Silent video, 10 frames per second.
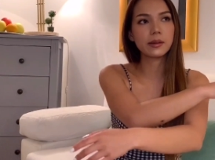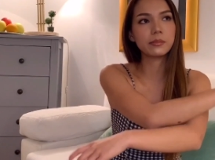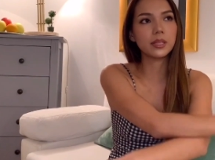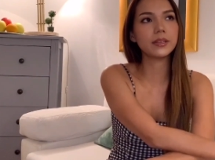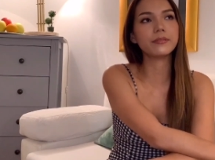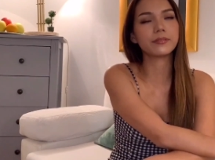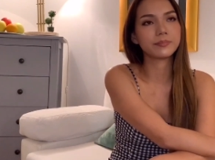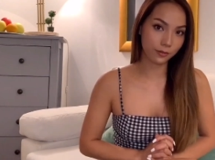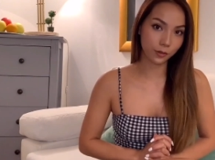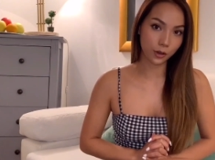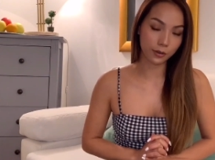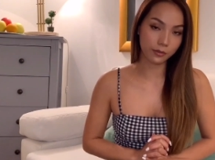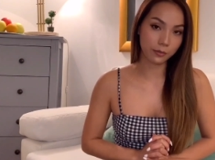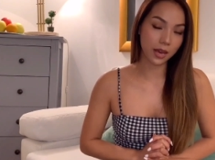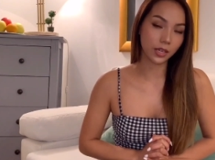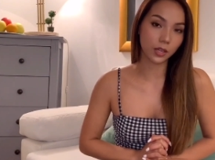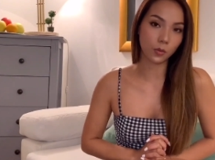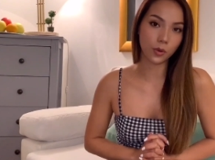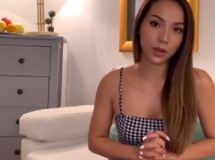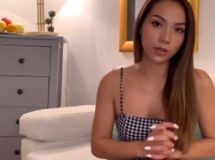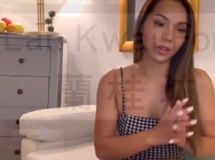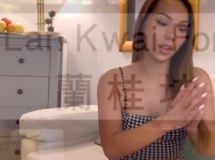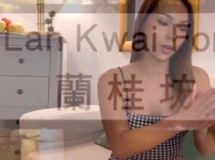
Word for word: I believe. If you are familiar with the